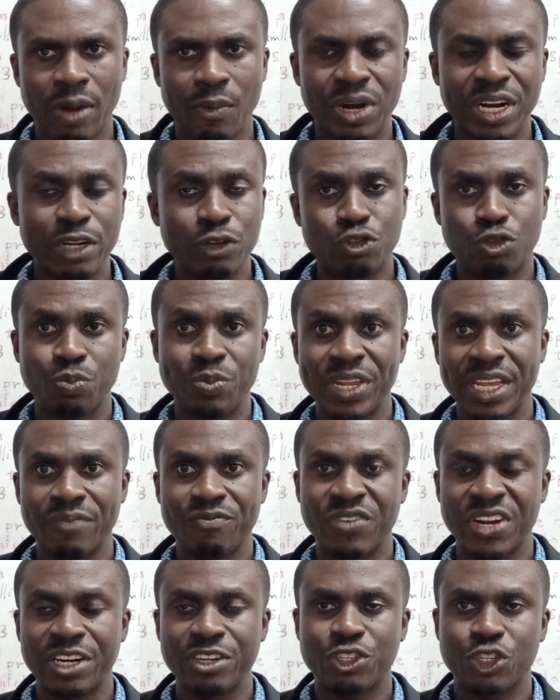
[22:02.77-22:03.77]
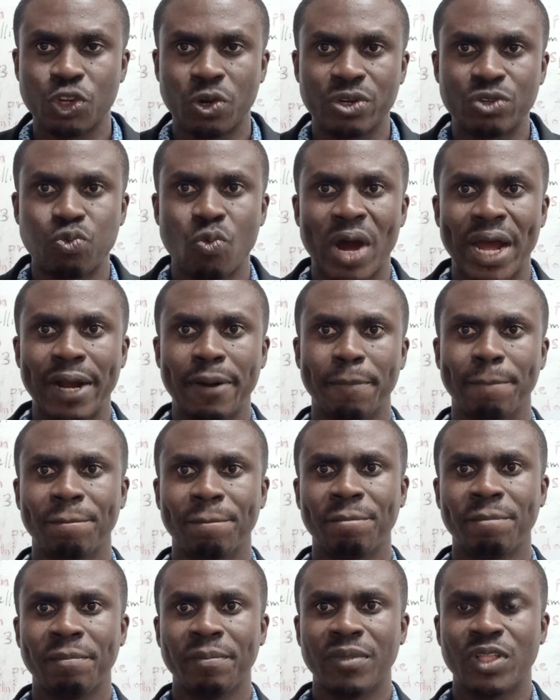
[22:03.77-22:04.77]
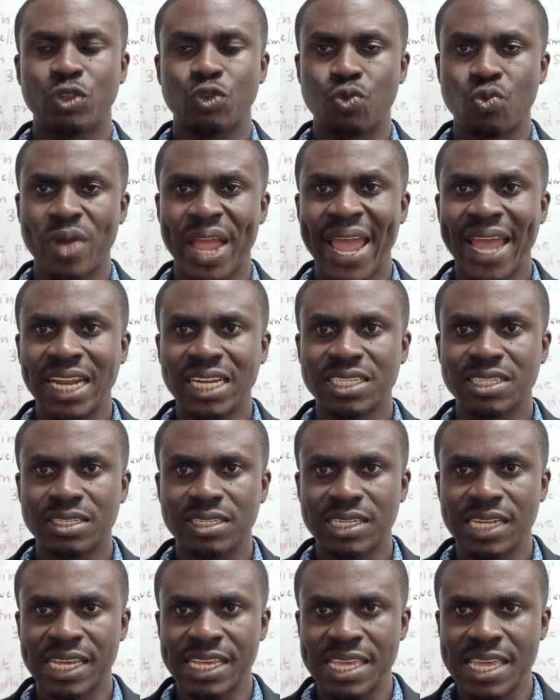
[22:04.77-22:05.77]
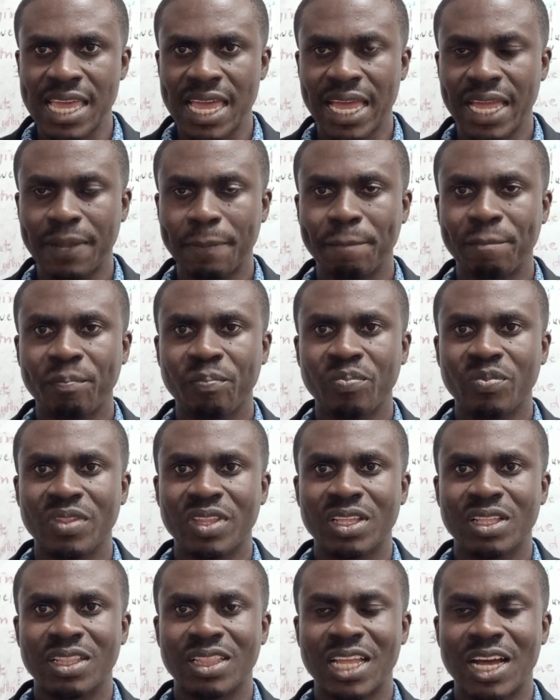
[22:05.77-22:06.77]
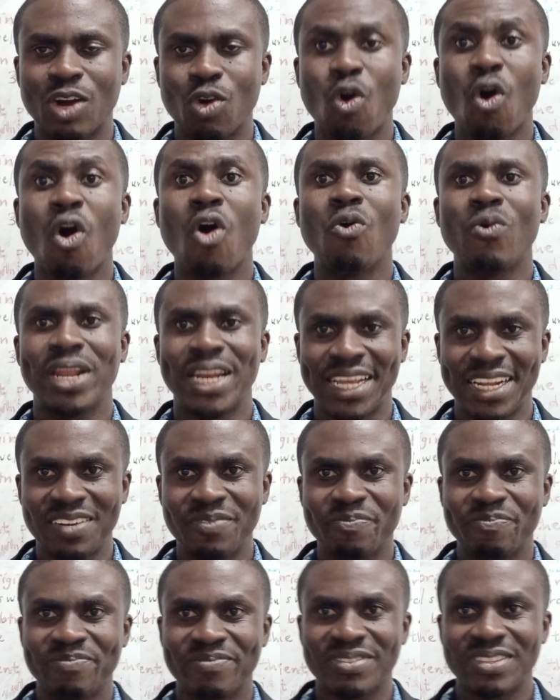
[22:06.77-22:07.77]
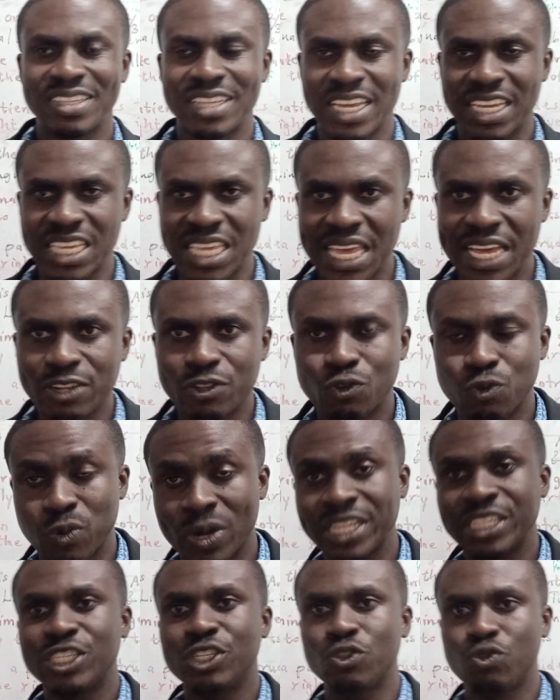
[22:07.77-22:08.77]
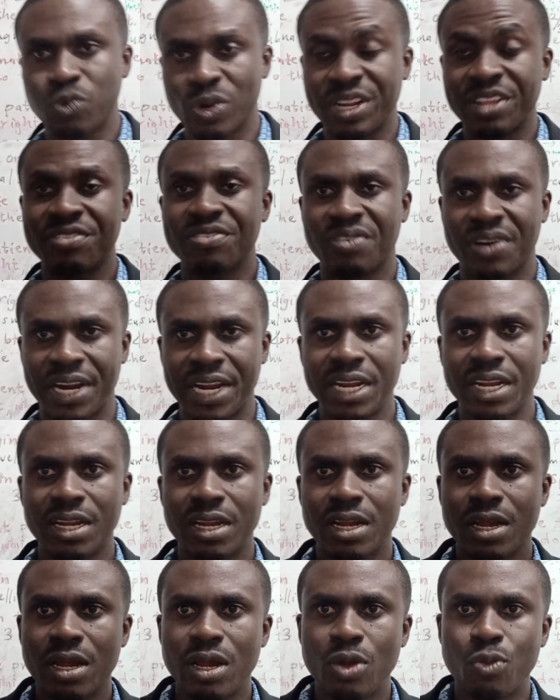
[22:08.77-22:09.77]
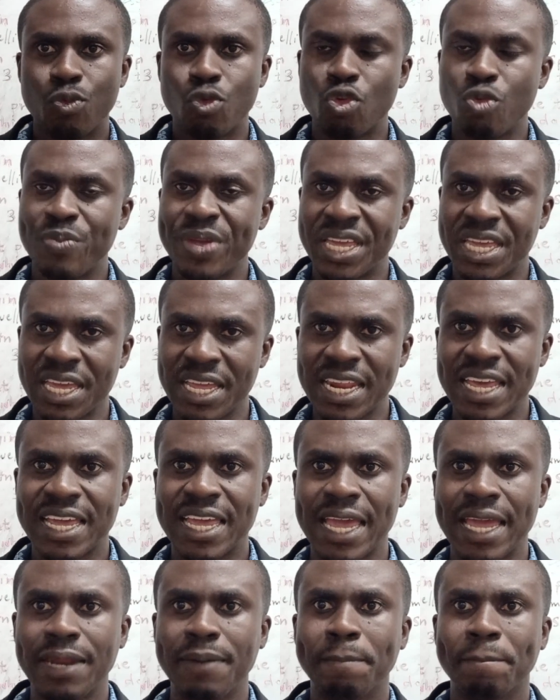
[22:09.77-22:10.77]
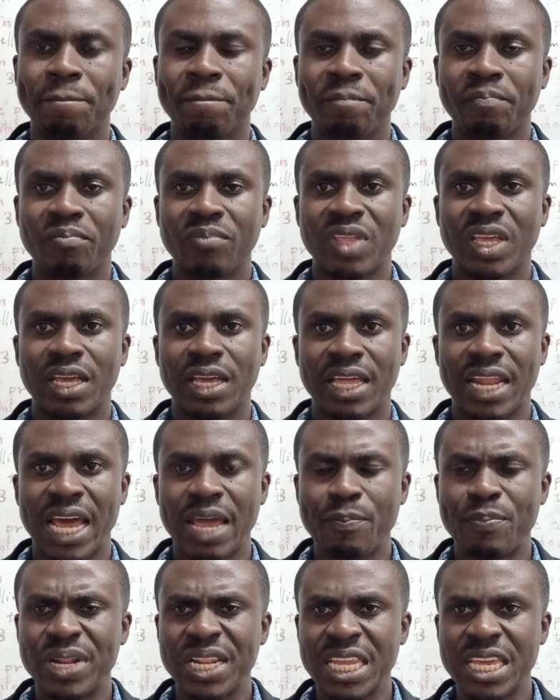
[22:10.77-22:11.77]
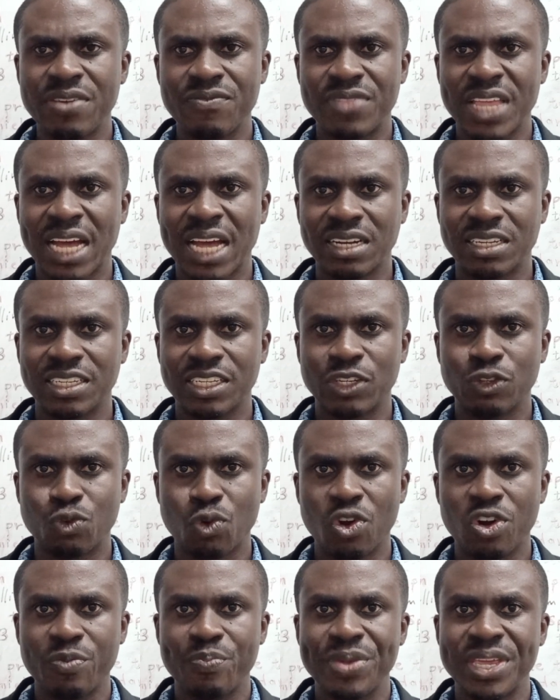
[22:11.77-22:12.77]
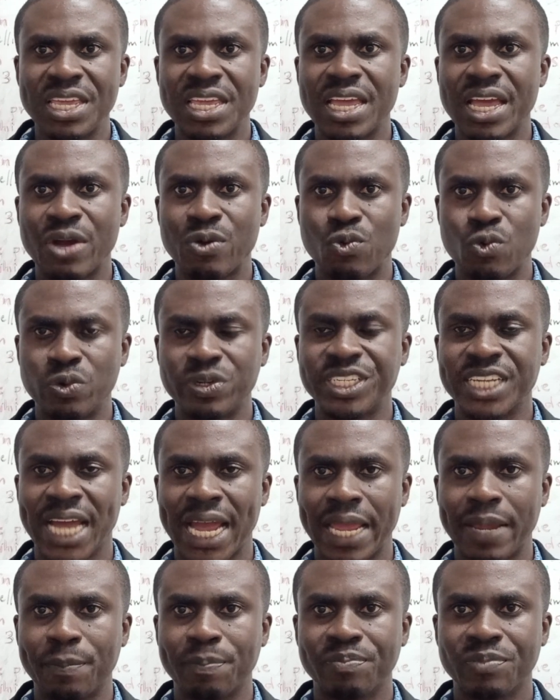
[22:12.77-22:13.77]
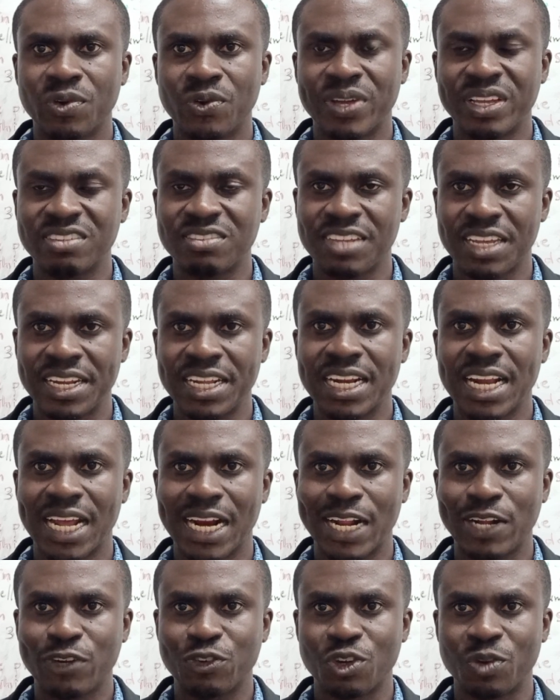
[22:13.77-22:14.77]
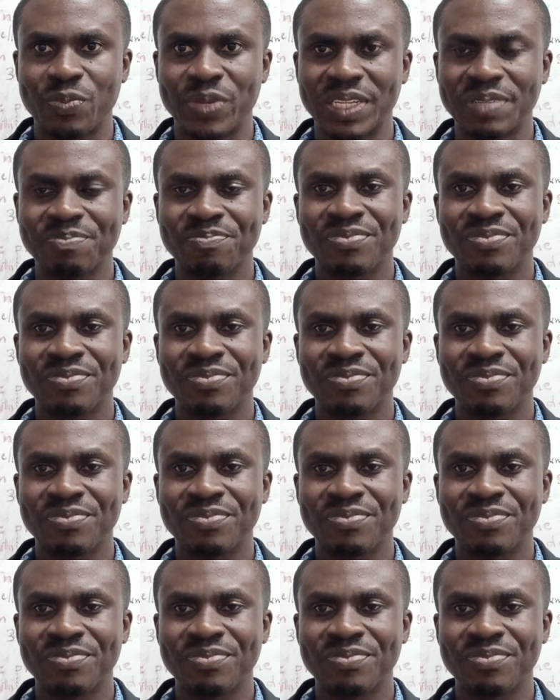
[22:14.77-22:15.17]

I want it to be a very short one to end the year. Now, God willing, the year 2023 will begin again, and I believe that it's going to be a good time, studying anatomy.